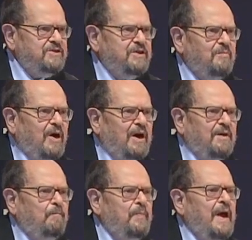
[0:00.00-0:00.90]
this in
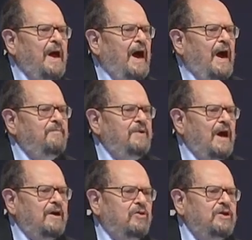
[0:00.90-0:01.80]
mind, I'm
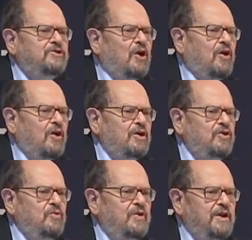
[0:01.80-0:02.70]
not going to
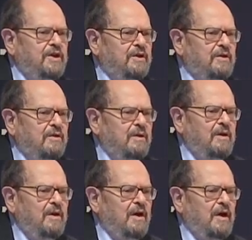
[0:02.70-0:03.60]
argue here
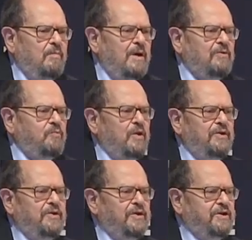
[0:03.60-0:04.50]
about
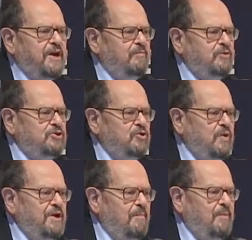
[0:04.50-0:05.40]
whether the temperature
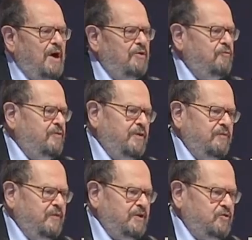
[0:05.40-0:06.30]
went up 1/100
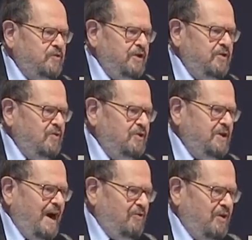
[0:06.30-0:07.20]
of a degree or
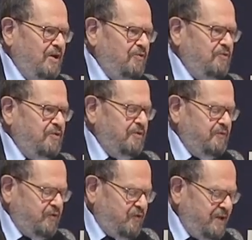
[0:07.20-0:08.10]
down 1/100 of
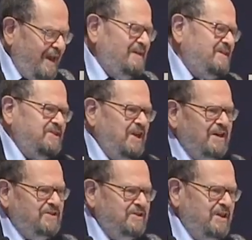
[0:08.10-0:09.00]
a degree. That's
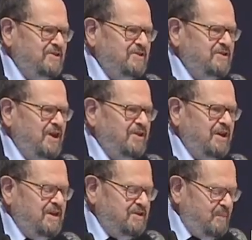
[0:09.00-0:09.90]
nonsense.
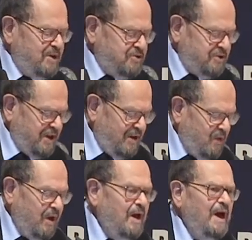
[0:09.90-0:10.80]
Nothing is measured that
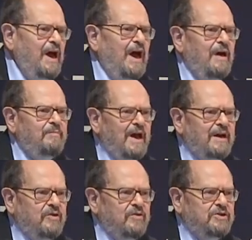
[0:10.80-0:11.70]
well. I'm
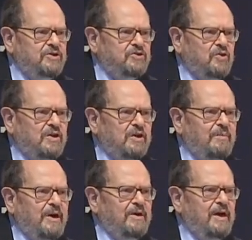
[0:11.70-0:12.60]
not going to talk
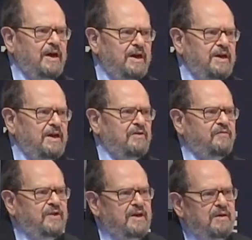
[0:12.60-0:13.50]
about any
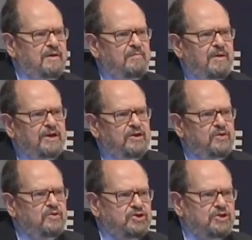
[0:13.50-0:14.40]
of the
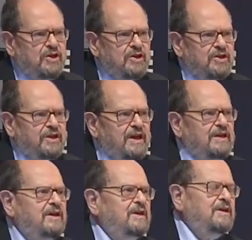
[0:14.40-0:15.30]
minutiae that